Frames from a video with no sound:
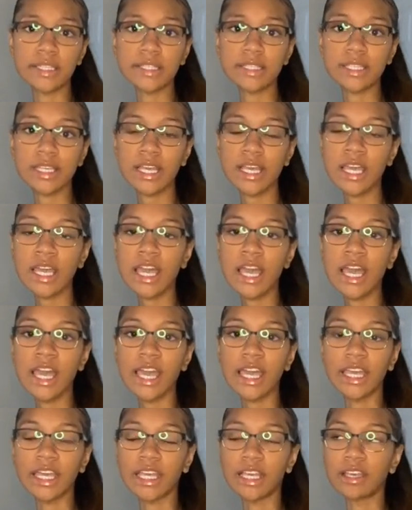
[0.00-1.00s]
if
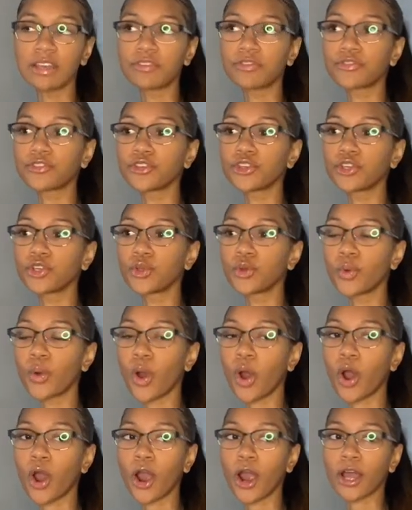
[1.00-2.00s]
you are like
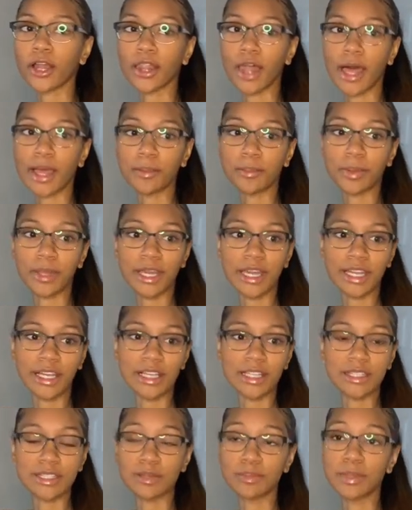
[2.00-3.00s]
planning to be
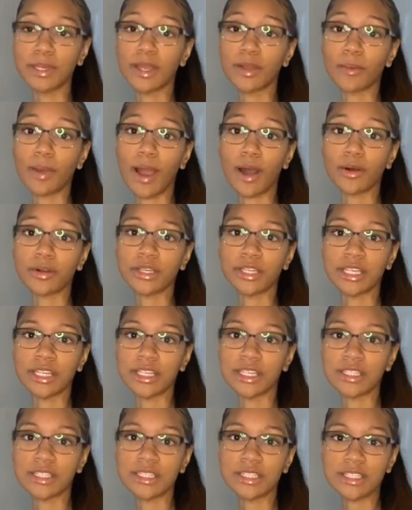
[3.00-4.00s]
around kids and
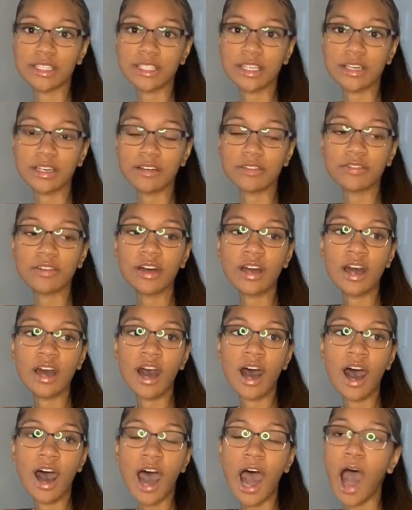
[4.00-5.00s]
stuff, I would
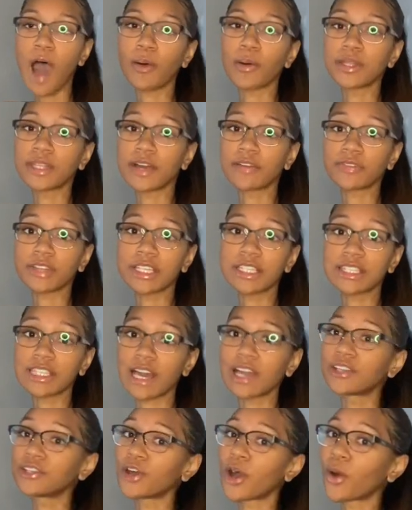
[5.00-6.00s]
definitely say don't wear
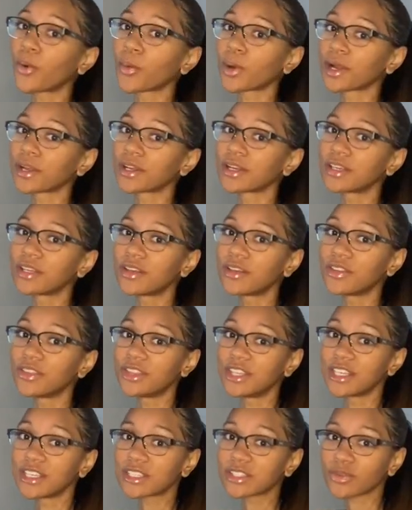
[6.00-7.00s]
it, this
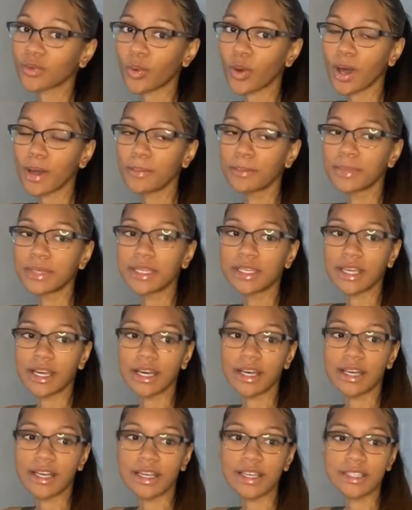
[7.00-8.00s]
one because
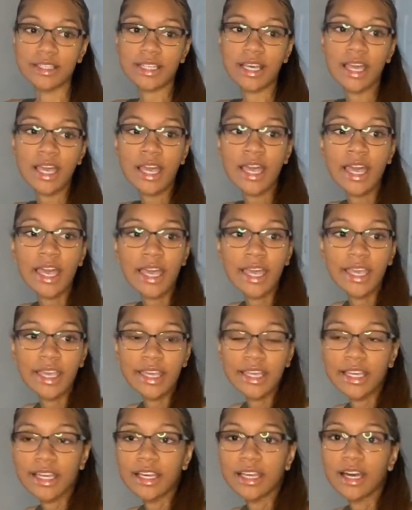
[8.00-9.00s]
it cuts
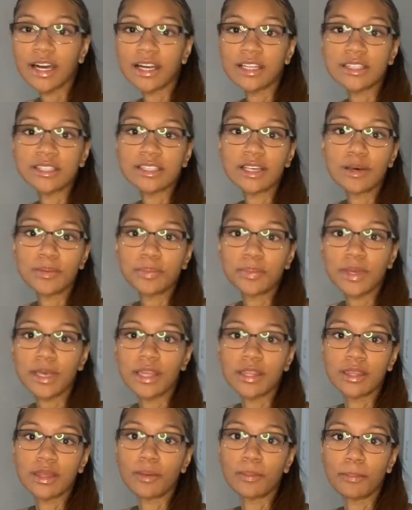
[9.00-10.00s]
up in the
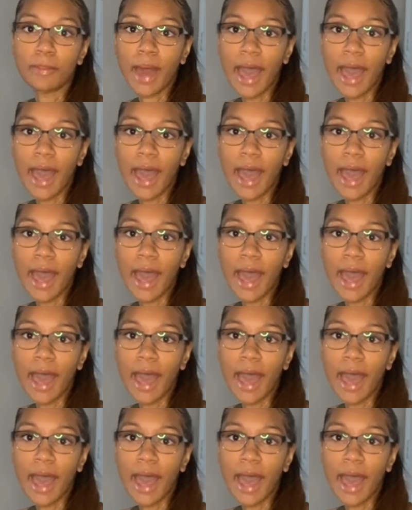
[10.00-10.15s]
back